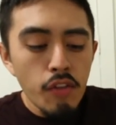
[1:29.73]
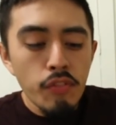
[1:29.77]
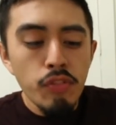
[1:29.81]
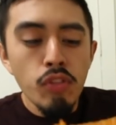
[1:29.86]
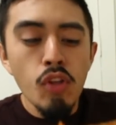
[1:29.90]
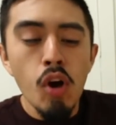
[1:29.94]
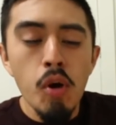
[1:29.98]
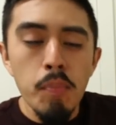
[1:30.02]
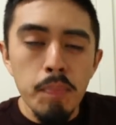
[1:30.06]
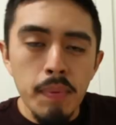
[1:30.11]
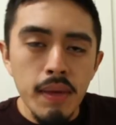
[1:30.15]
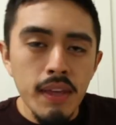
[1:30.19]

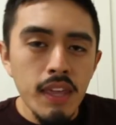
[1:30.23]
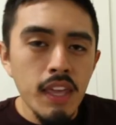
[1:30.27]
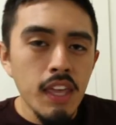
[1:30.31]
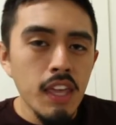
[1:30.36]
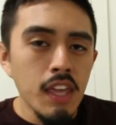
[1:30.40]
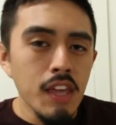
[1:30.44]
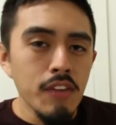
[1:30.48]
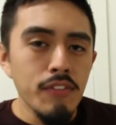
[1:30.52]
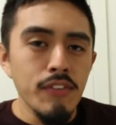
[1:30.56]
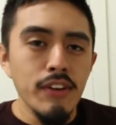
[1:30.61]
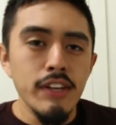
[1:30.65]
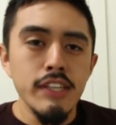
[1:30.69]
No
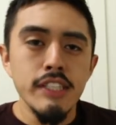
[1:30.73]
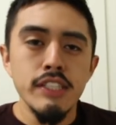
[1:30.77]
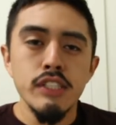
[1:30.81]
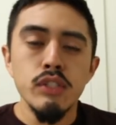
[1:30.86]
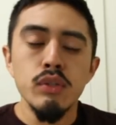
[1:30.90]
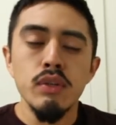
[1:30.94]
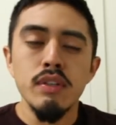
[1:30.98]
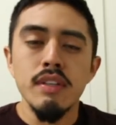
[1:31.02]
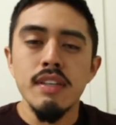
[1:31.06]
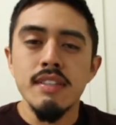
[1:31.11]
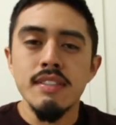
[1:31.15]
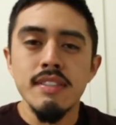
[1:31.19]
biggie if you're just
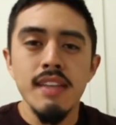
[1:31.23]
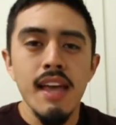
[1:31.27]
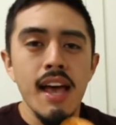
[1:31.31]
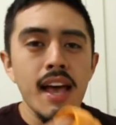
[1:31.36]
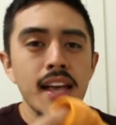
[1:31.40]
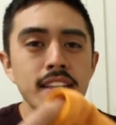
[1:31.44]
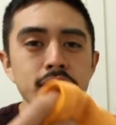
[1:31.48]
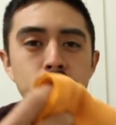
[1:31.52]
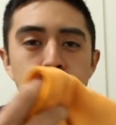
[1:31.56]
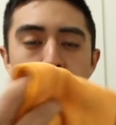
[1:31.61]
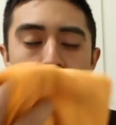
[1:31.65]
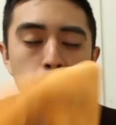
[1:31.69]
doing this
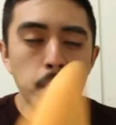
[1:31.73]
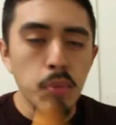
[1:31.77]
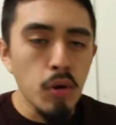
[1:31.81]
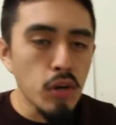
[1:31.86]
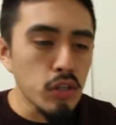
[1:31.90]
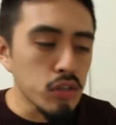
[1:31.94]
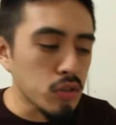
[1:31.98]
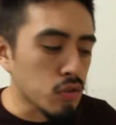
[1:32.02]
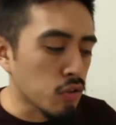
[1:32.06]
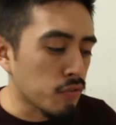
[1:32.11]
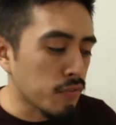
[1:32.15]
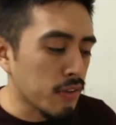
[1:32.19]
as your
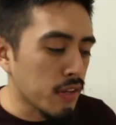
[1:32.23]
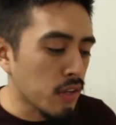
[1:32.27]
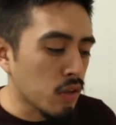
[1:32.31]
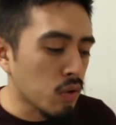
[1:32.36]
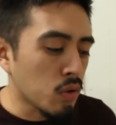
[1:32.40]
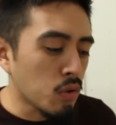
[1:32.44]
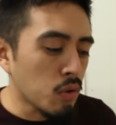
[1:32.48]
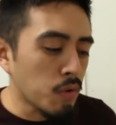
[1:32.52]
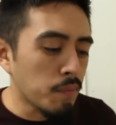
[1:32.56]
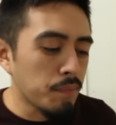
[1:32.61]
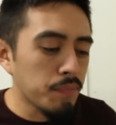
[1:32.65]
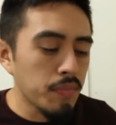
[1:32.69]
personal
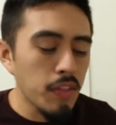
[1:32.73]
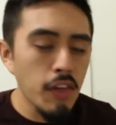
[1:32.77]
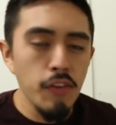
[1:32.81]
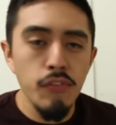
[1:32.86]
vehicle.